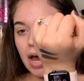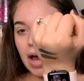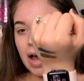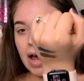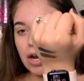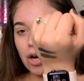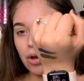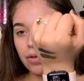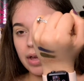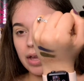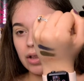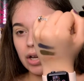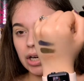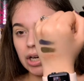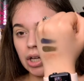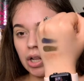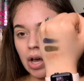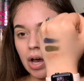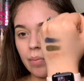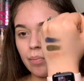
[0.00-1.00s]
I know they look
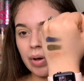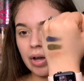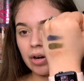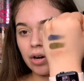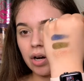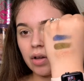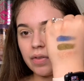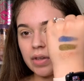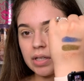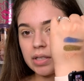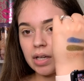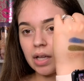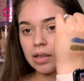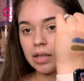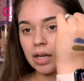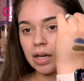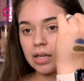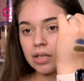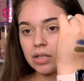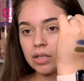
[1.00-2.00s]
a lot better in the
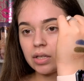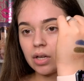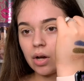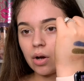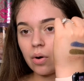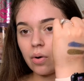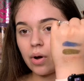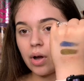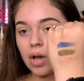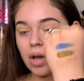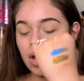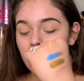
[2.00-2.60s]
sunlight, so